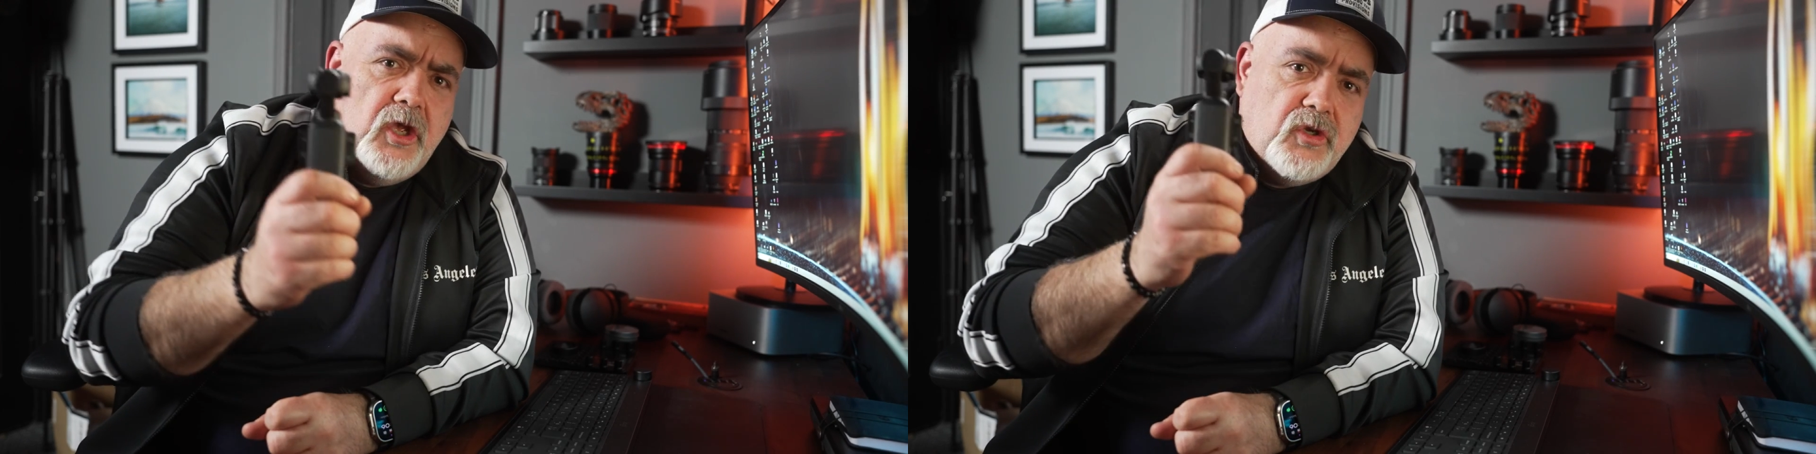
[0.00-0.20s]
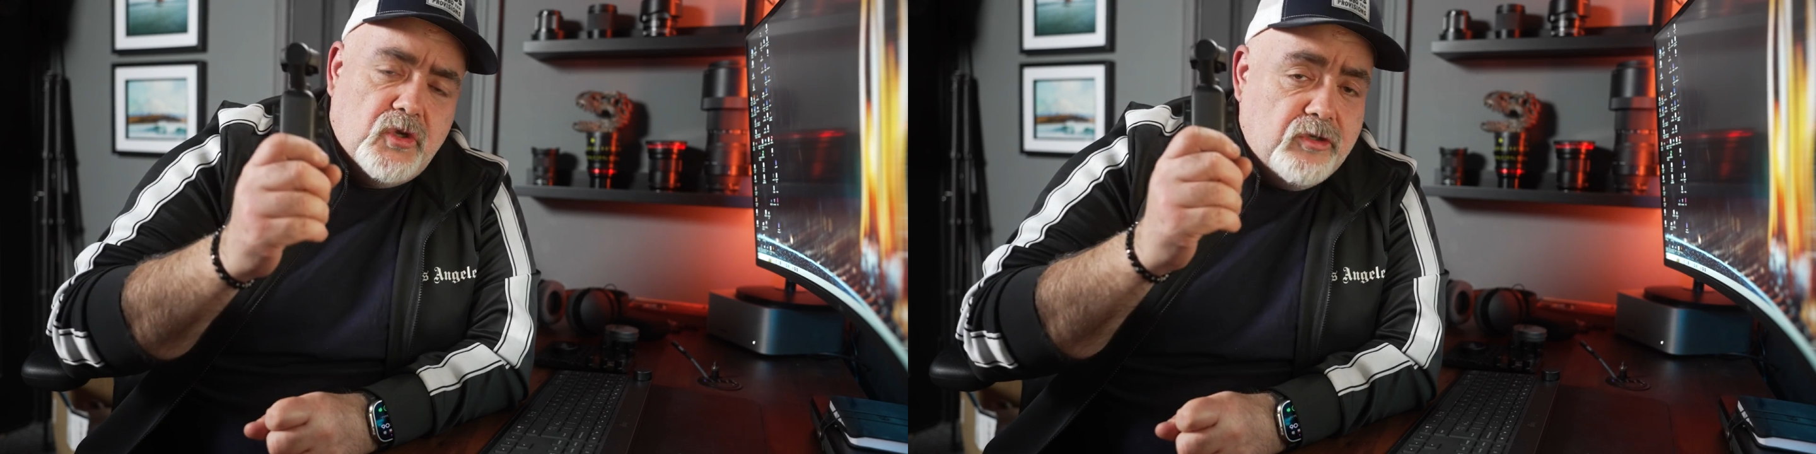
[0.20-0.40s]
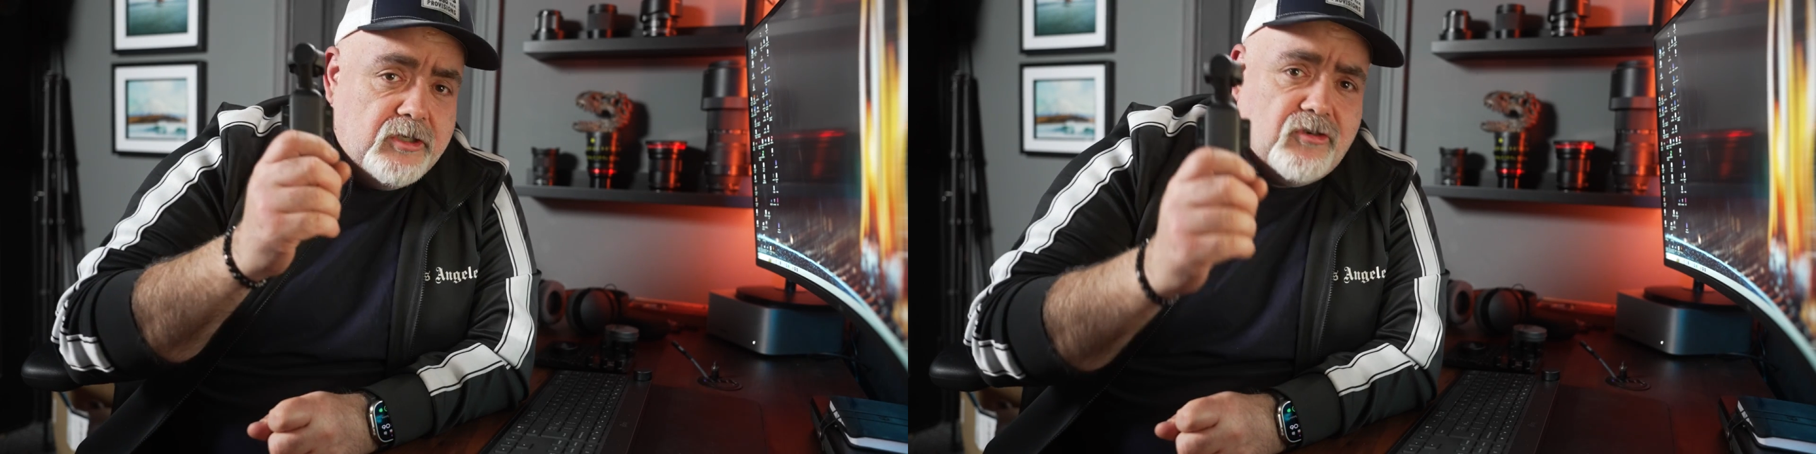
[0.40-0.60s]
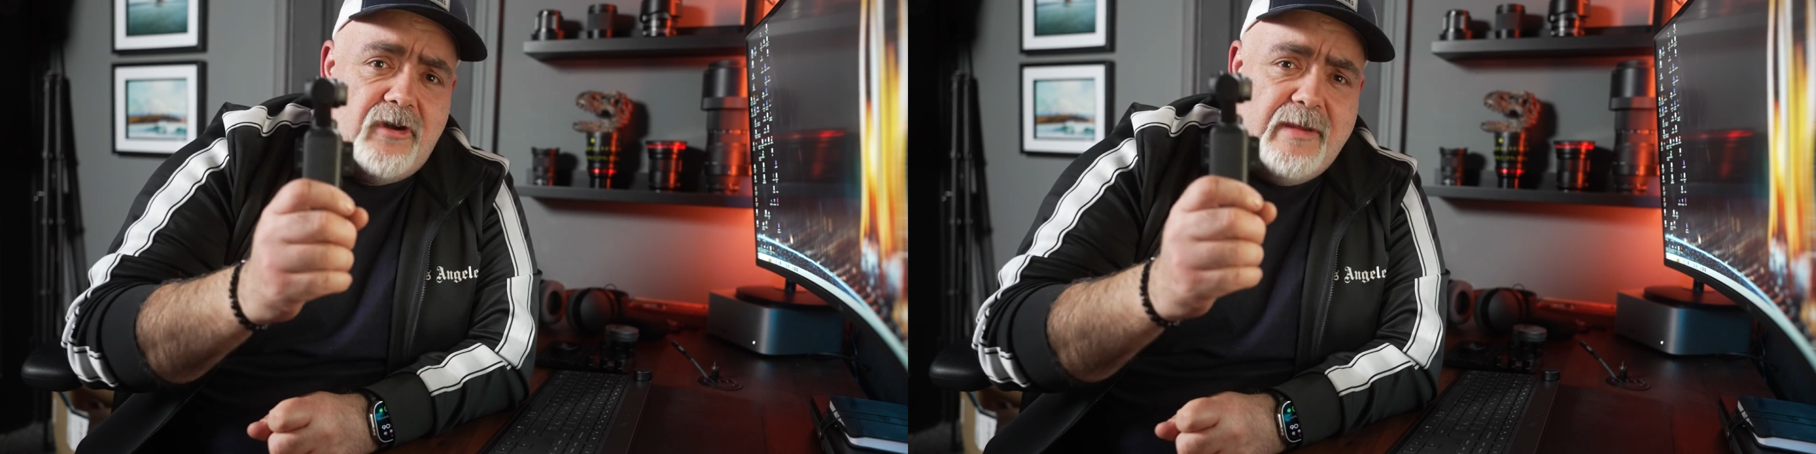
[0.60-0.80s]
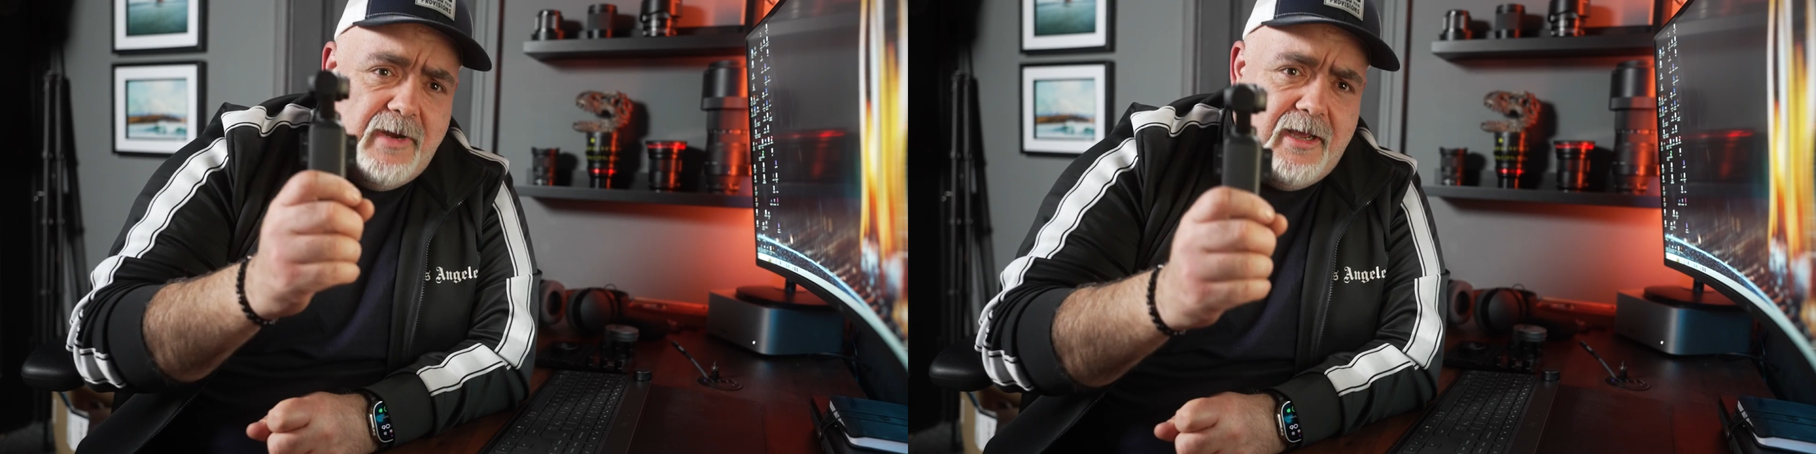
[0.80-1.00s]
to
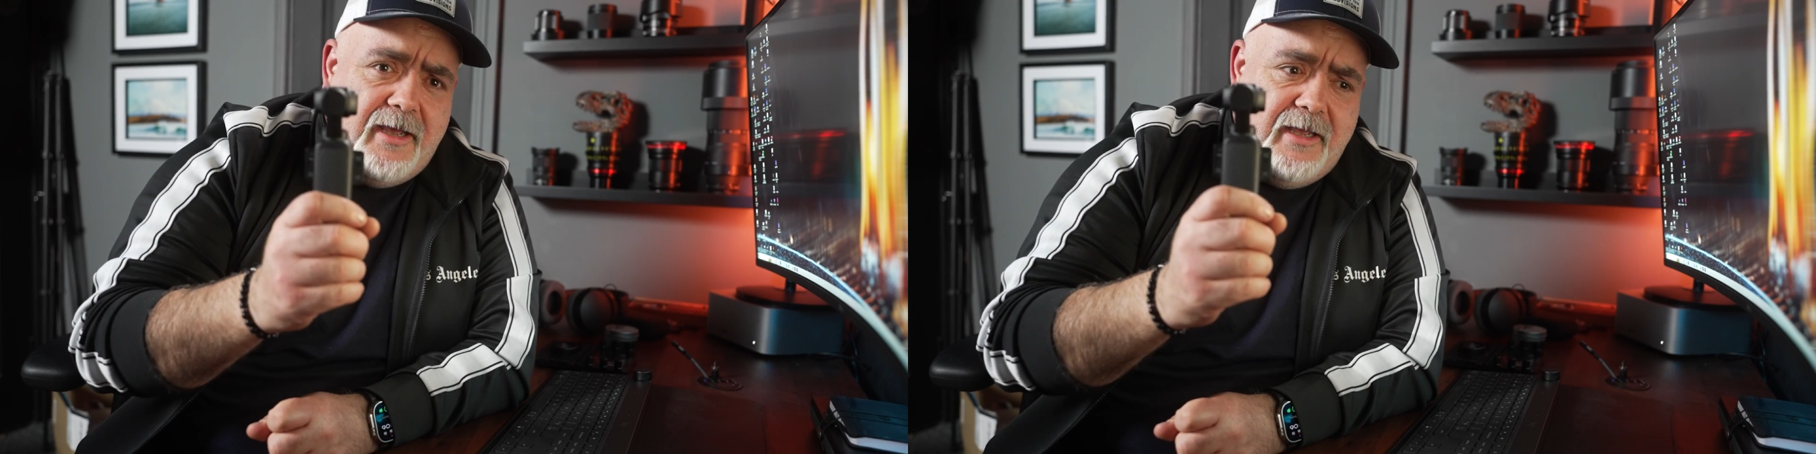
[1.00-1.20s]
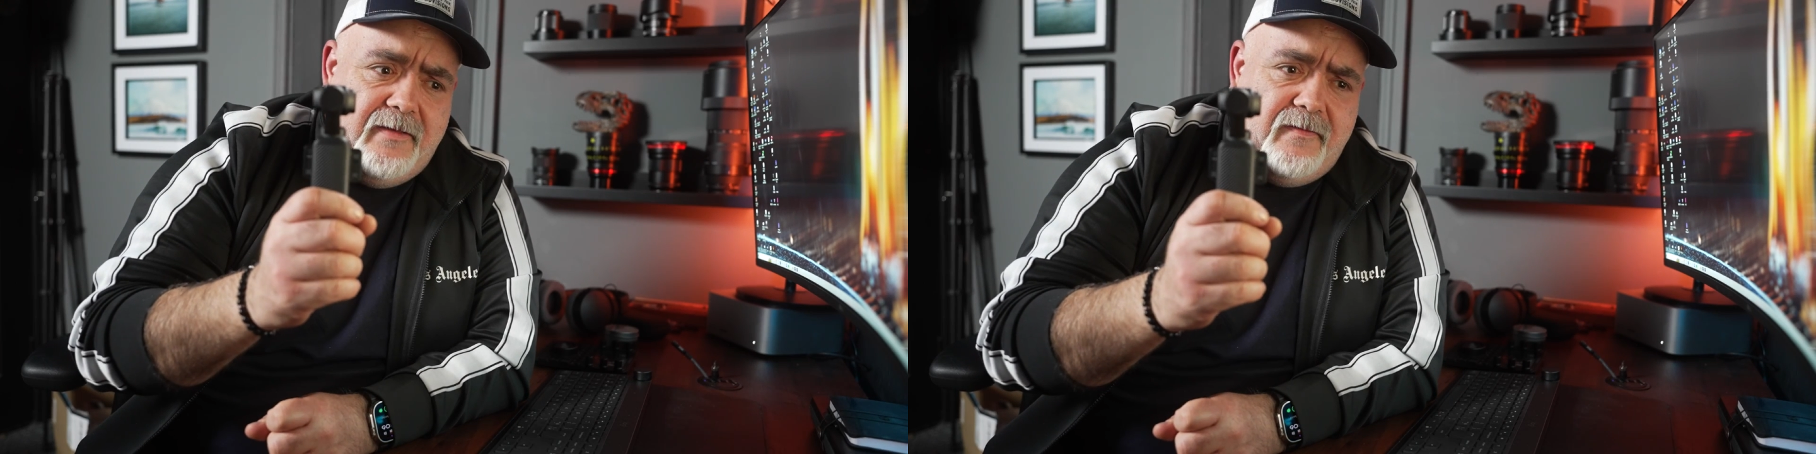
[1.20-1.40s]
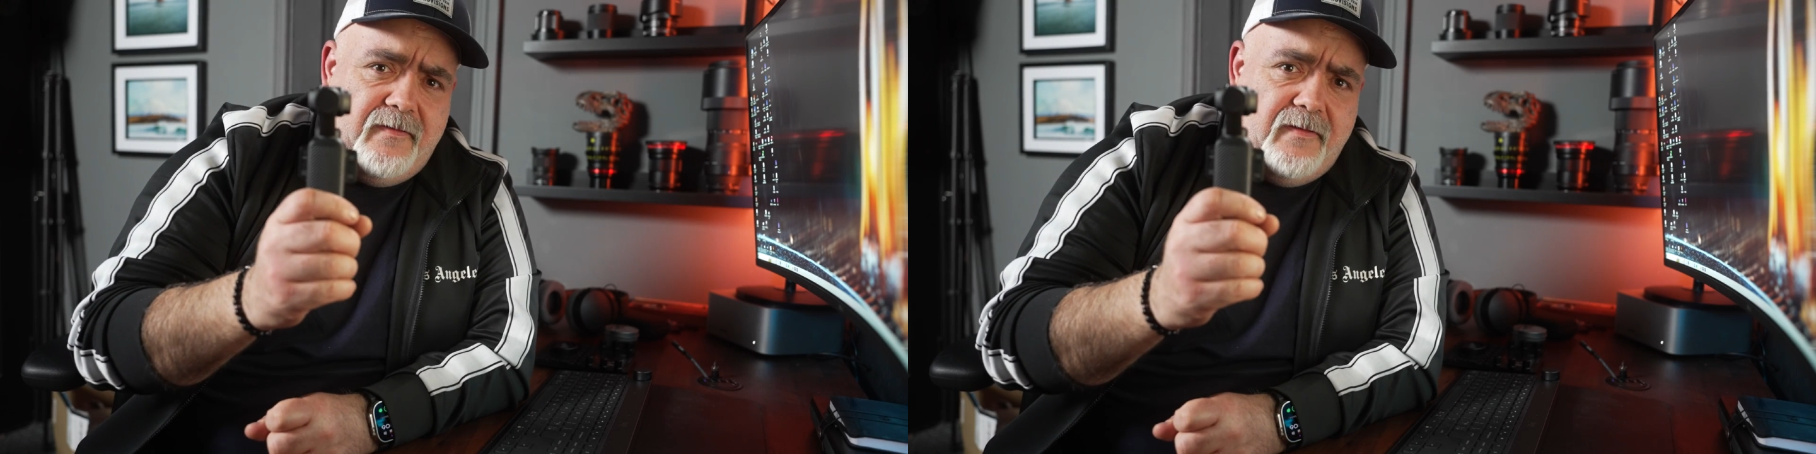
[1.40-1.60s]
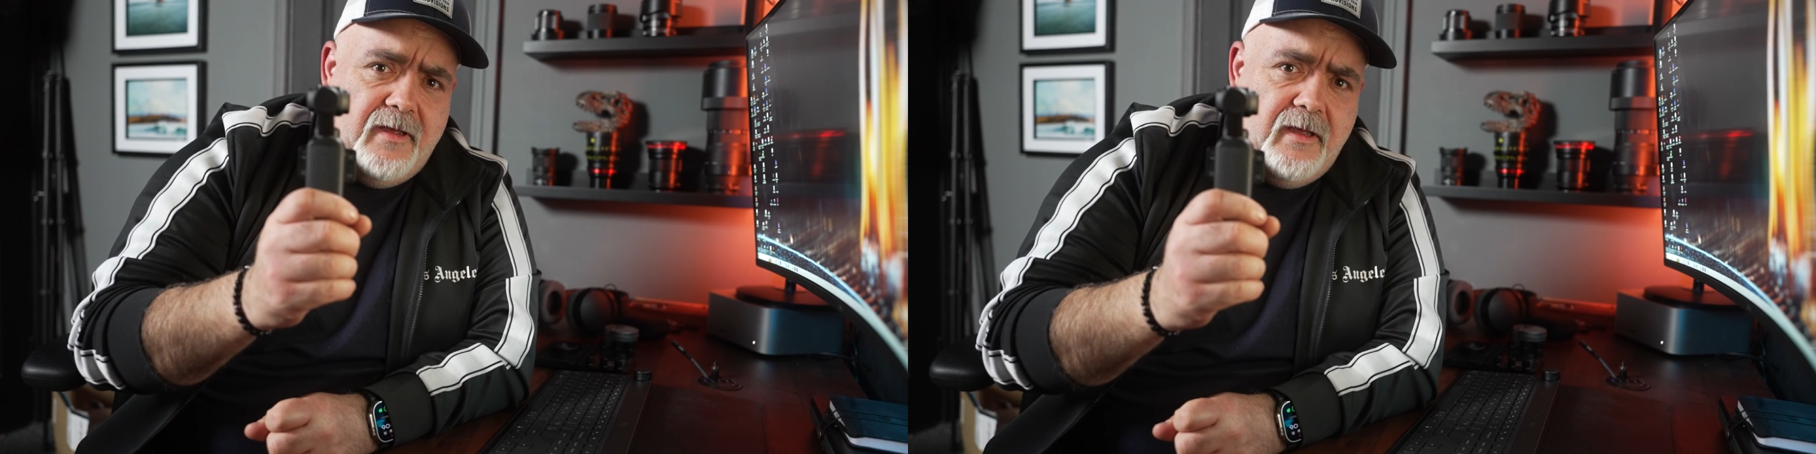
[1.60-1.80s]
stream live